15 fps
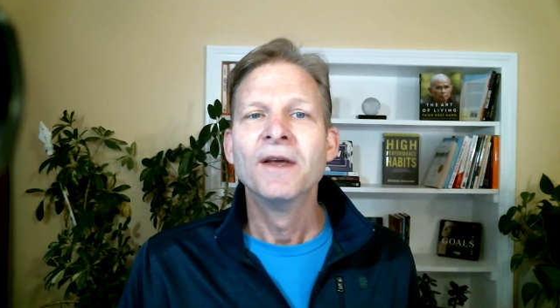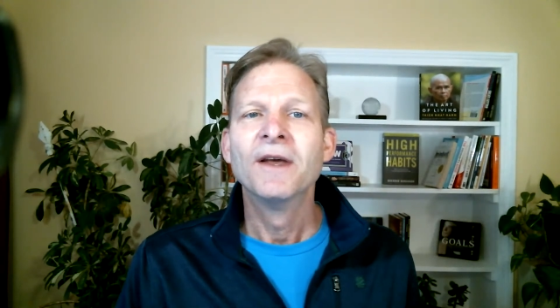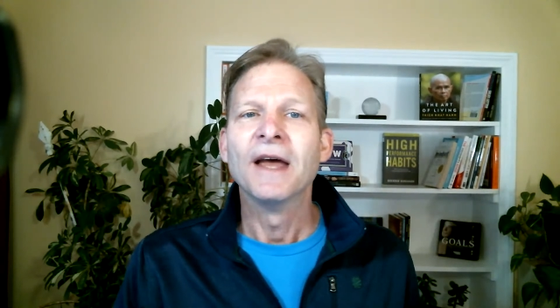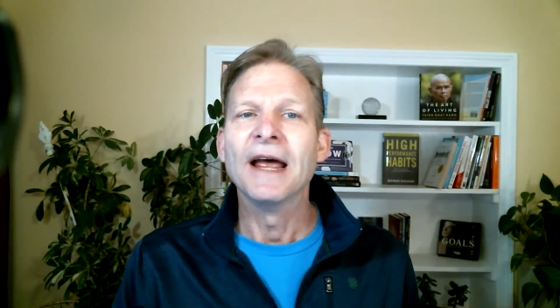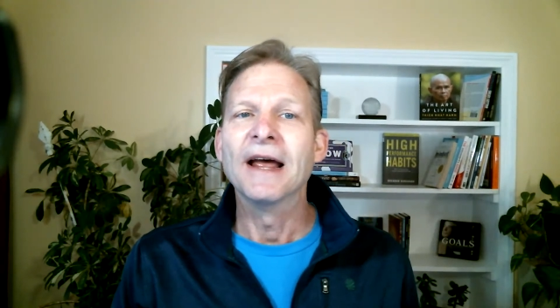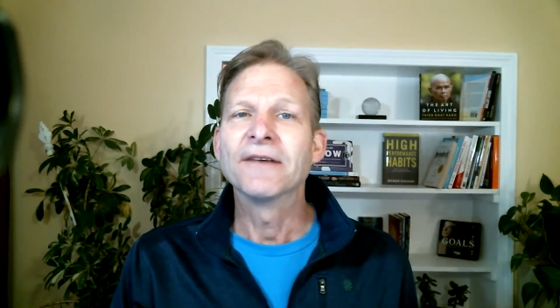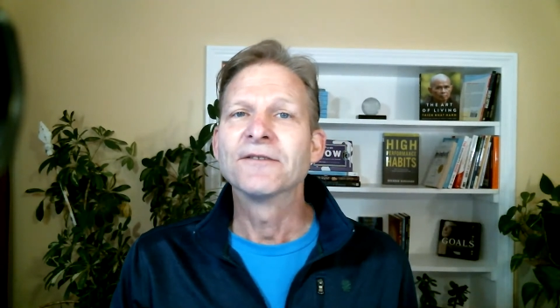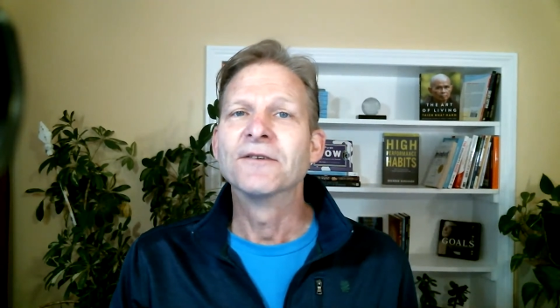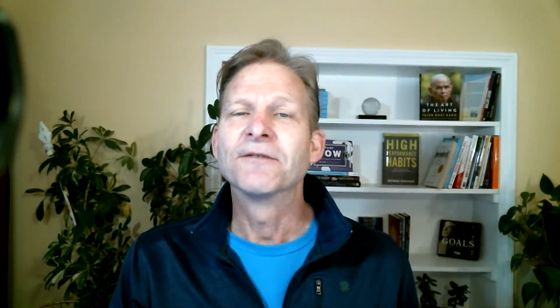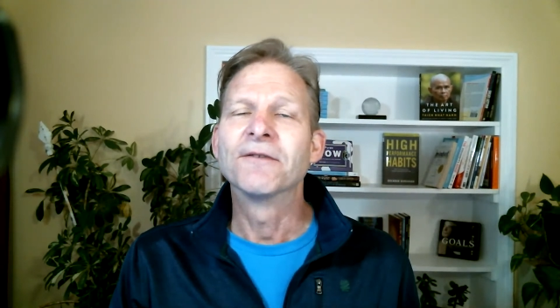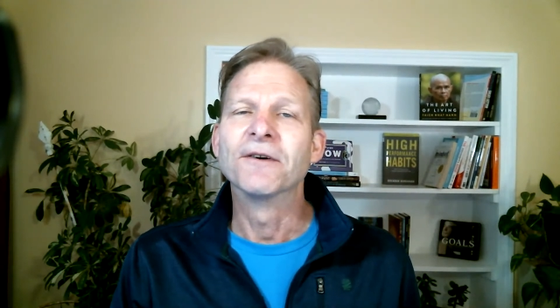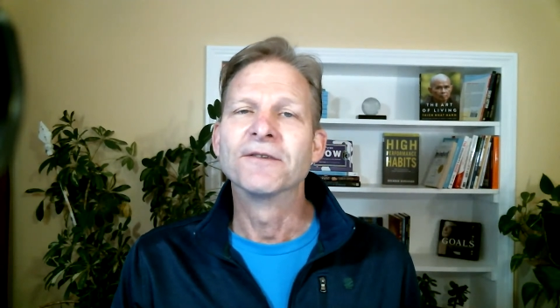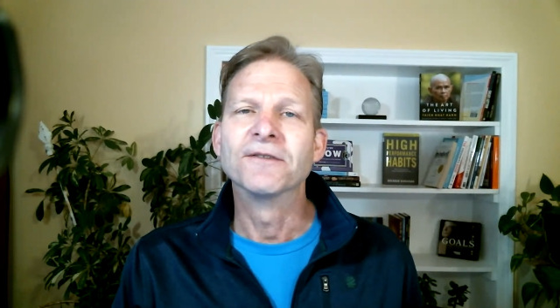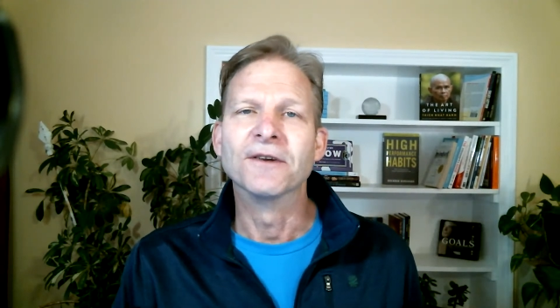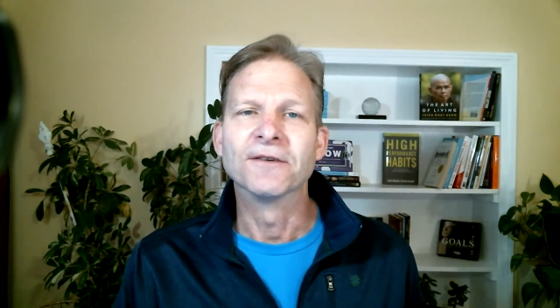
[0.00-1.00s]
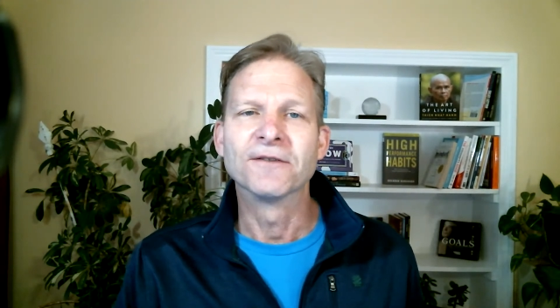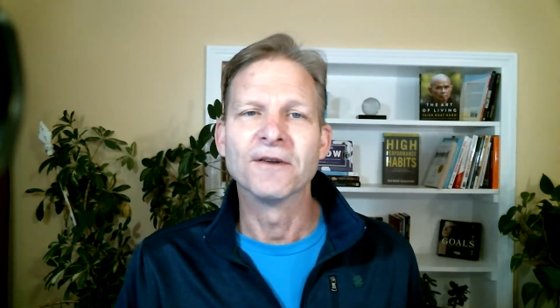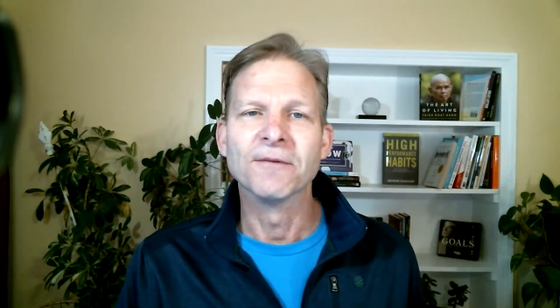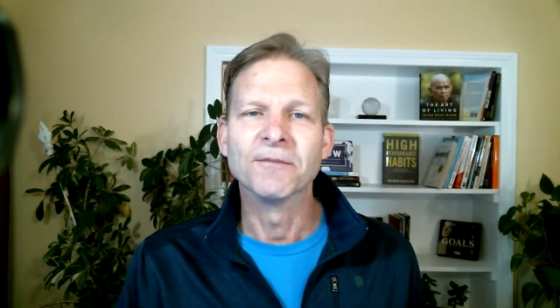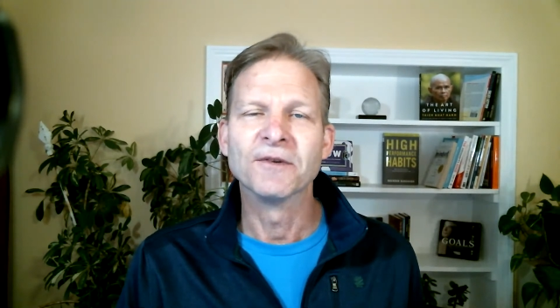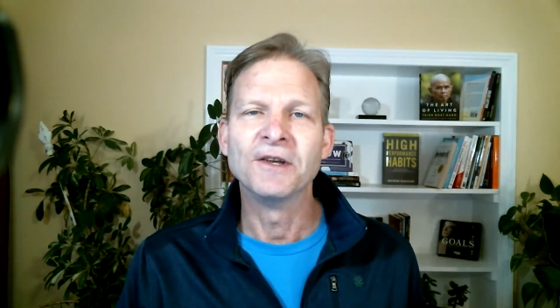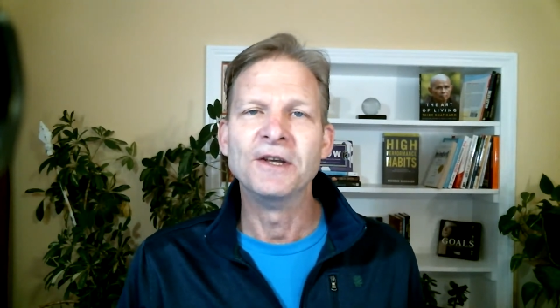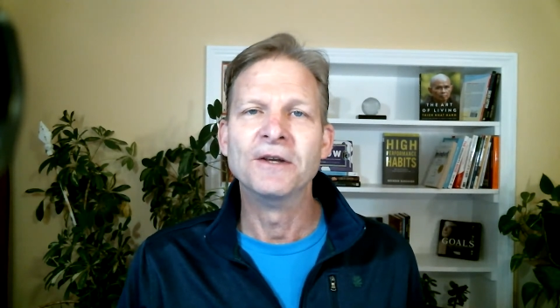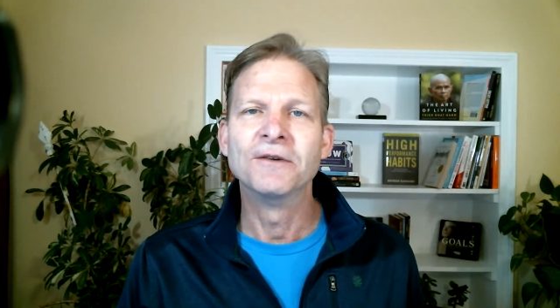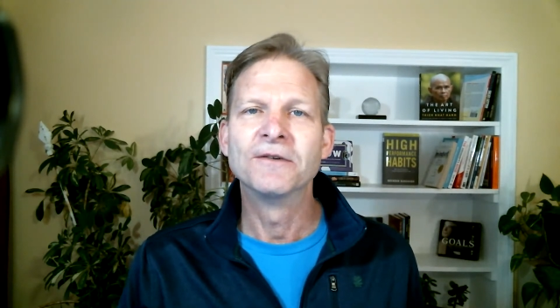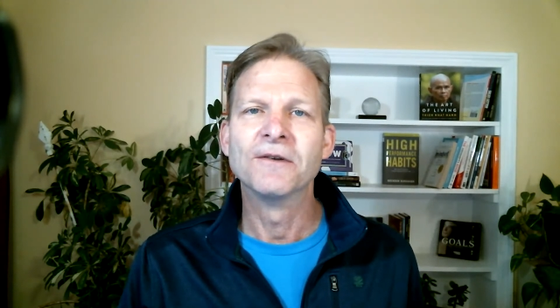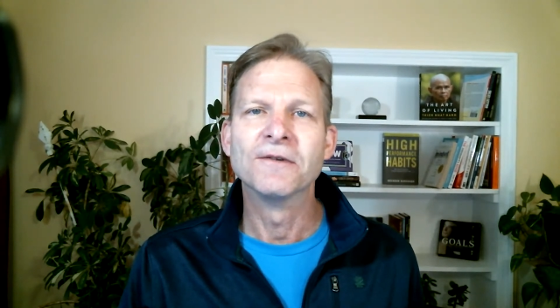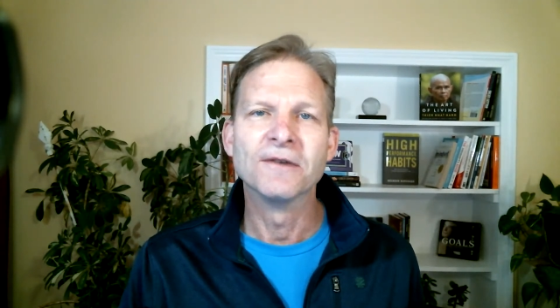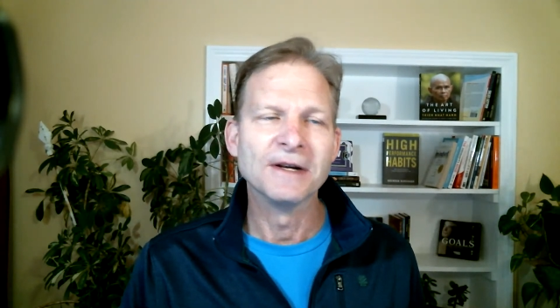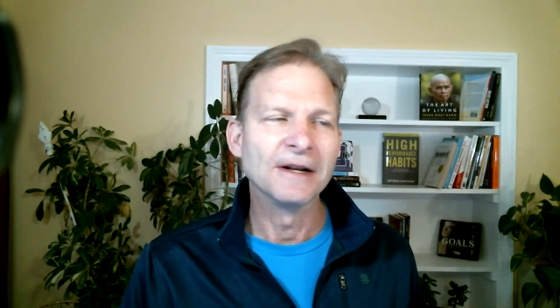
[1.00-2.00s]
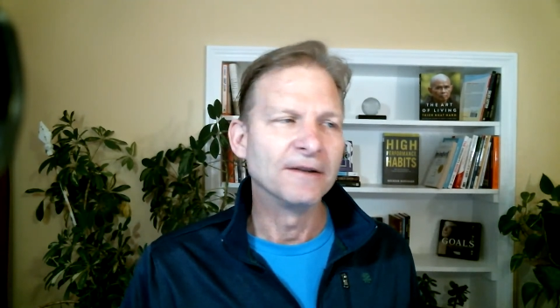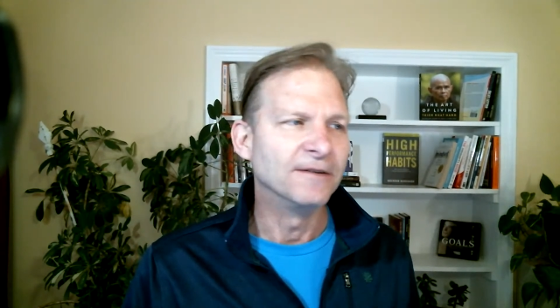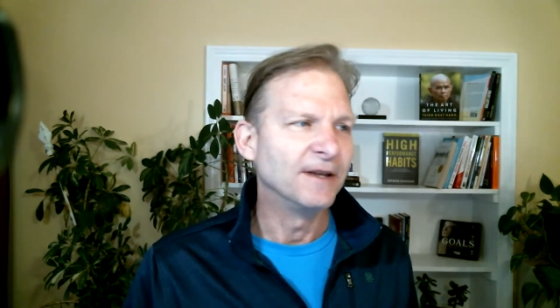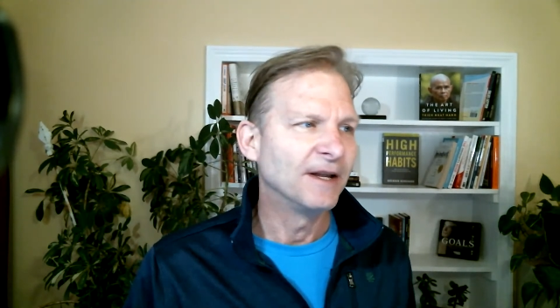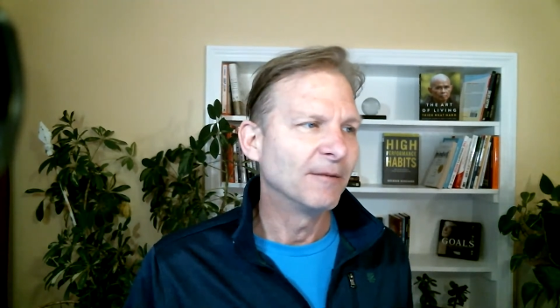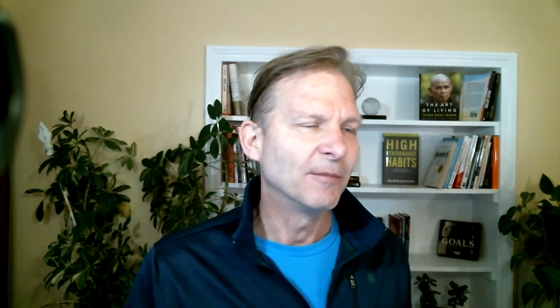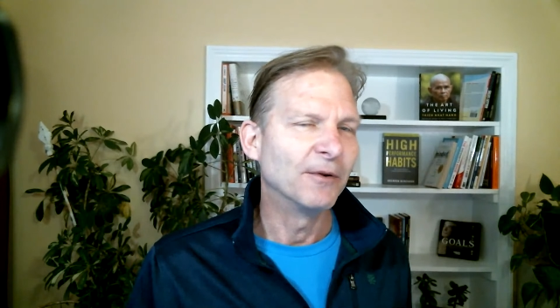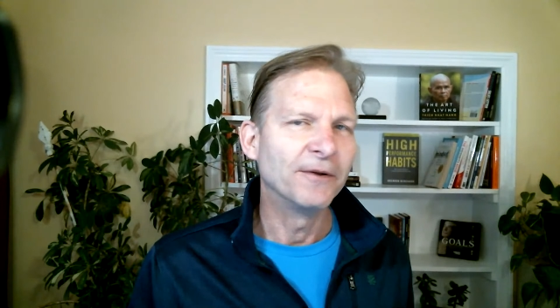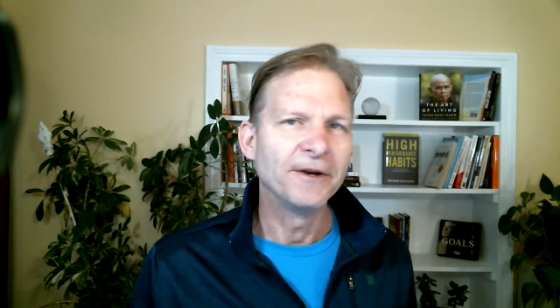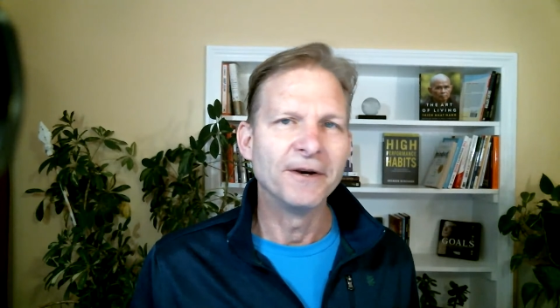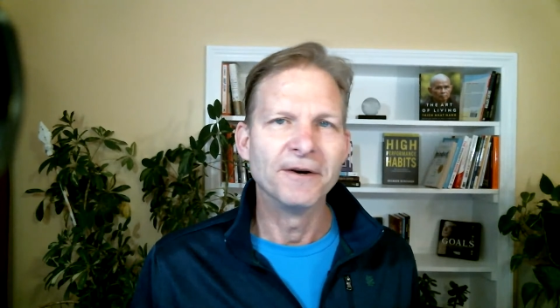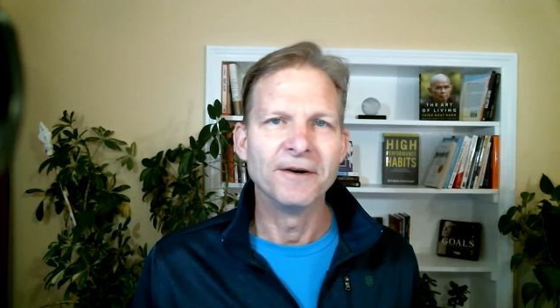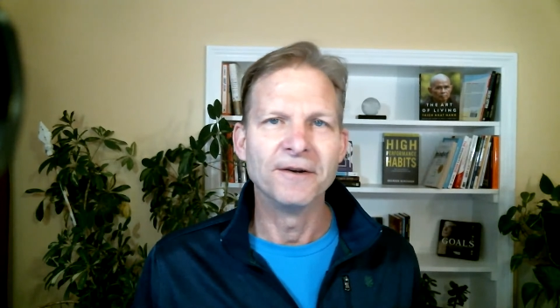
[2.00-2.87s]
S is for systems. He uses an example here.